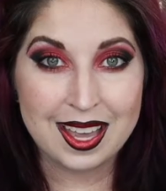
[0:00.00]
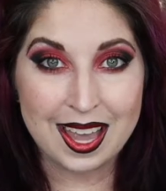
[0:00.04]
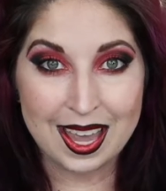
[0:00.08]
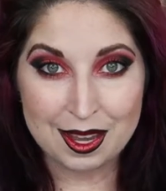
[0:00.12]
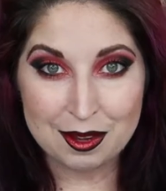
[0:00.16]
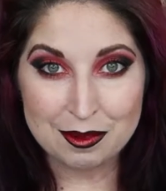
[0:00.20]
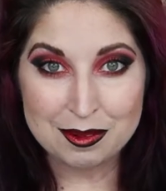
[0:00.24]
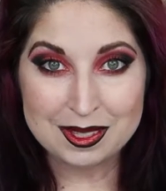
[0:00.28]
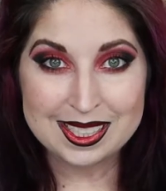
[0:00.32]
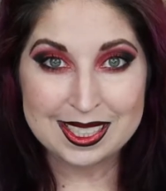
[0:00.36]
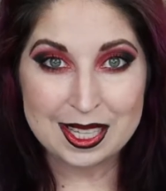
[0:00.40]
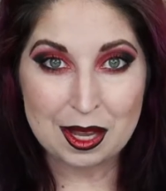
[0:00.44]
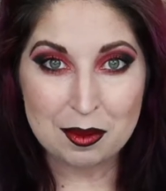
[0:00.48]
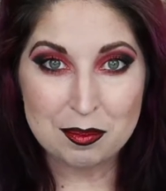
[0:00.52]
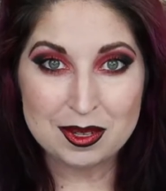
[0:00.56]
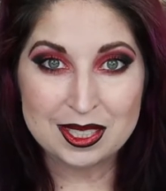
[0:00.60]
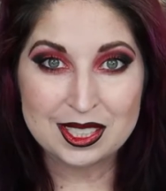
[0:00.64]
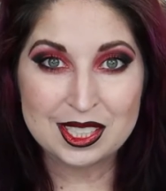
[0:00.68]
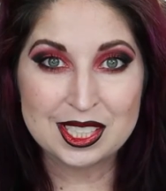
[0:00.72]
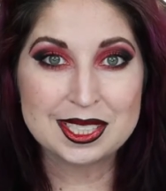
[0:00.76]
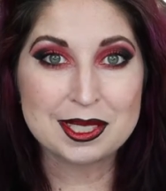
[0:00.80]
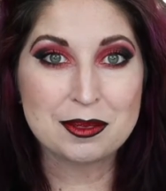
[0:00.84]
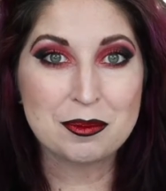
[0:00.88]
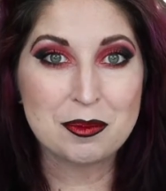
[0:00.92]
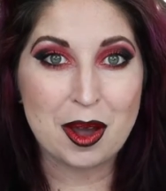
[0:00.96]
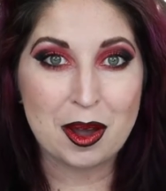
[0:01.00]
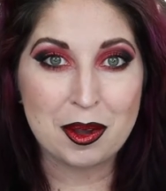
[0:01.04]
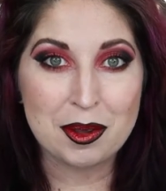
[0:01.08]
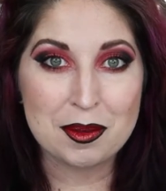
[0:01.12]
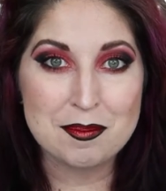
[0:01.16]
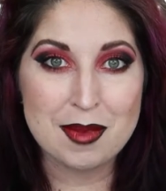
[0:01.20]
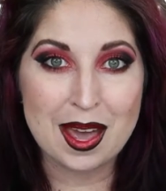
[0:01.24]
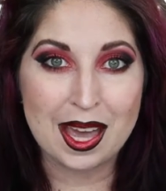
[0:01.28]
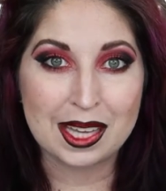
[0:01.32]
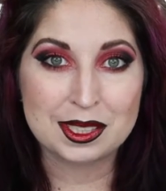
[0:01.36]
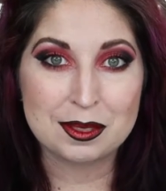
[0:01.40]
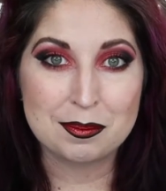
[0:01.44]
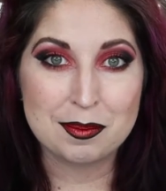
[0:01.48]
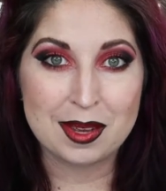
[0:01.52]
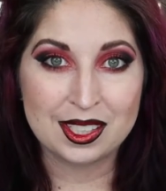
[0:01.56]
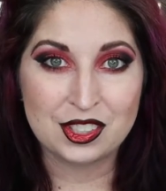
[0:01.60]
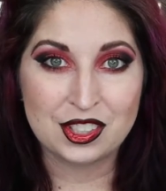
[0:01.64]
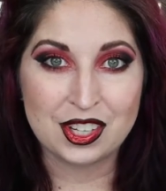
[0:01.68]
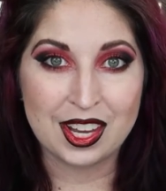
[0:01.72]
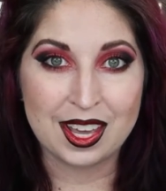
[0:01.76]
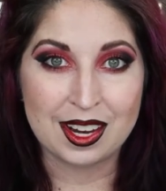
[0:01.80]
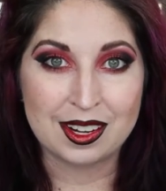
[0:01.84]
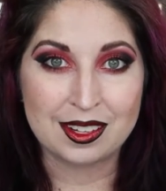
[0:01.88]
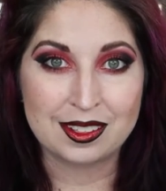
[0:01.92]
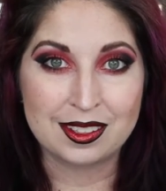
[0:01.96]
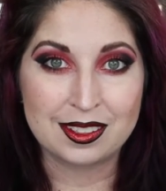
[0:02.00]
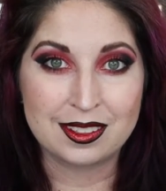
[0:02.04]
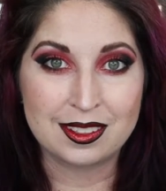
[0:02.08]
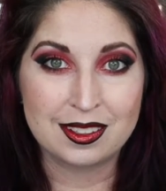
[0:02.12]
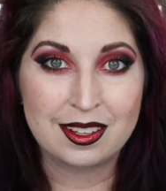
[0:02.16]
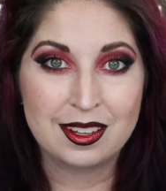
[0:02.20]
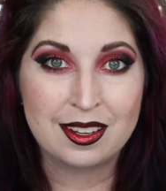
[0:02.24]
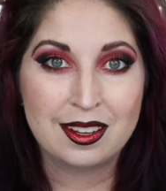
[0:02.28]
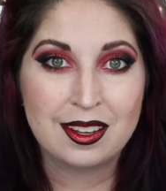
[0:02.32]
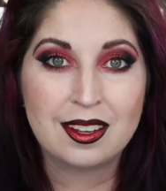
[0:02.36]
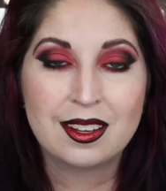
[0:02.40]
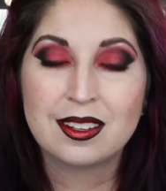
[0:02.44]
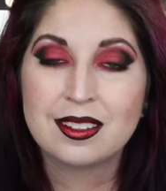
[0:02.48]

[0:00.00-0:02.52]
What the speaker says: Hey, what's up, witches, and welcome back to my channel.